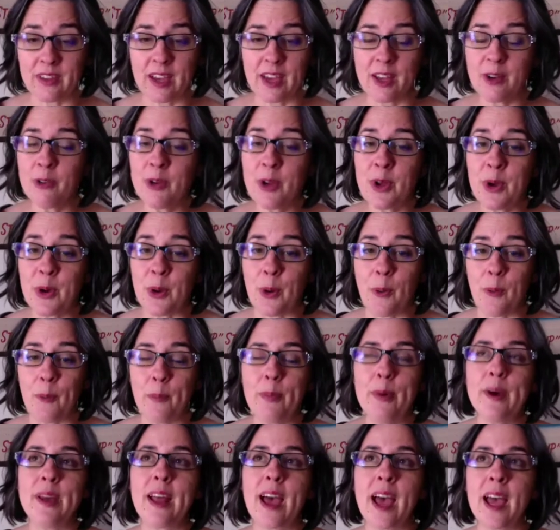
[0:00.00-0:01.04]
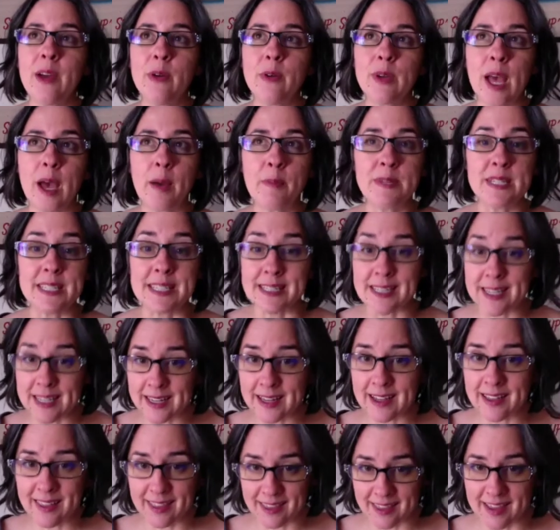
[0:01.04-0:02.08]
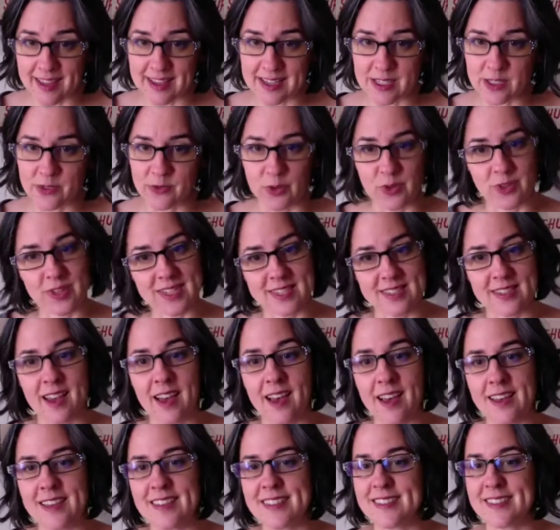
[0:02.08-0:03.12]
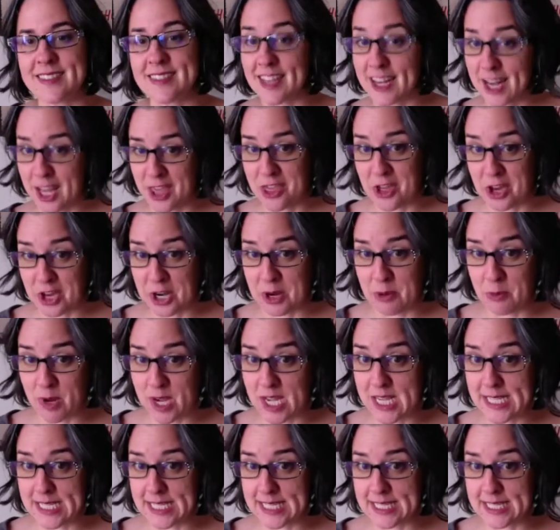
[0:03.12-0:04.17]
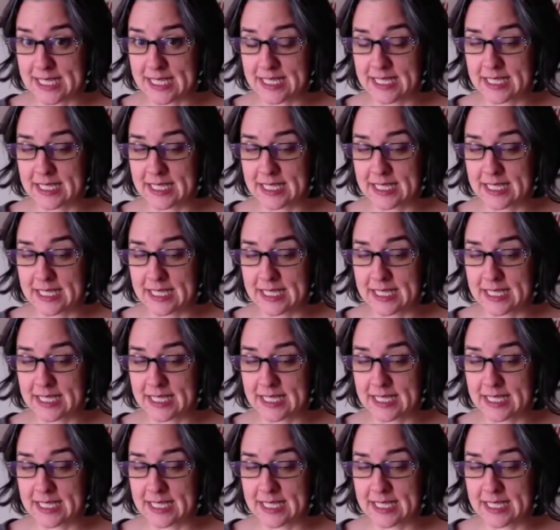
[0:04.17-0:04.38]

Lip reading: I don't know. But I kept knitting things for the size that I thought I was.